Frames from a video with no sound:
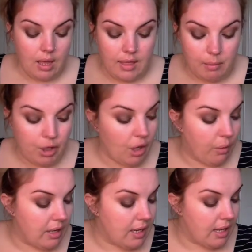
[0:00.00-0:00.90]
Then I'm going to go
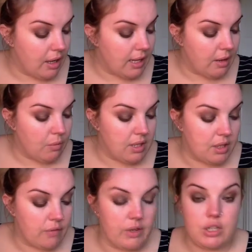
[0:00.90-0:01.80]
in there again with a
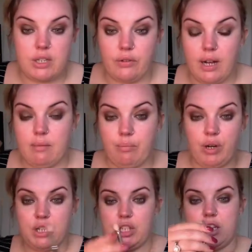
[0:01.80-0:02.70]
sort of a different
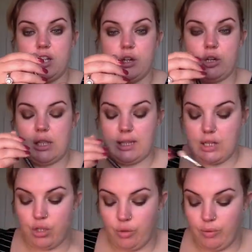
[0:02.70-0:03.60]
brush. It's a new clean
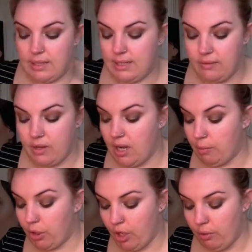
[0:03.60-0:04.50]
217, and I'm going
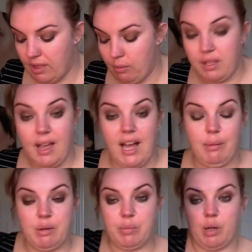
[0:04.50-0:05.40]
to go in there with
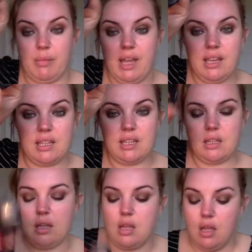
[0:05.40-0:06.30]
Carbon by MAC,
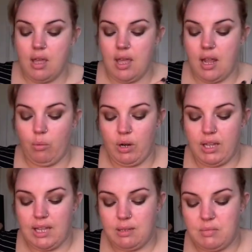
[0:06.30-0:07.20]
and I want to
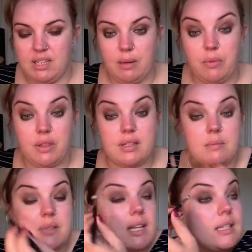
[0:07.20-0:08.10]
get some depth and some
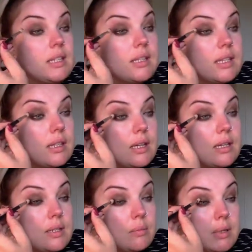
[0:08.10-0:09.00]
sexiness in there,
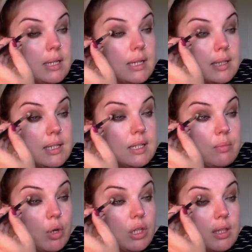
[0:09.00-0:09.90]
so I'm going to start to
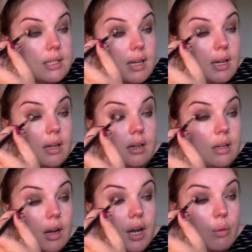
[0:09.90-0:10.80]
smoke this out.
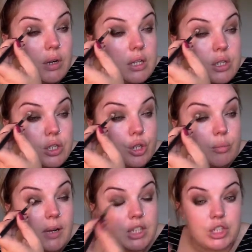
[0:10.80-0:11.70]
I don't want to use
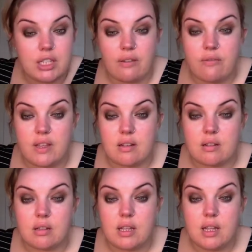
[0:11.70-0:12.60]
too much because I
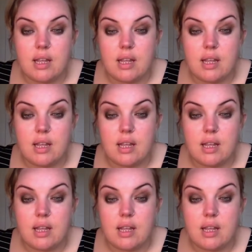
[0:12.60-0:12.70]
feel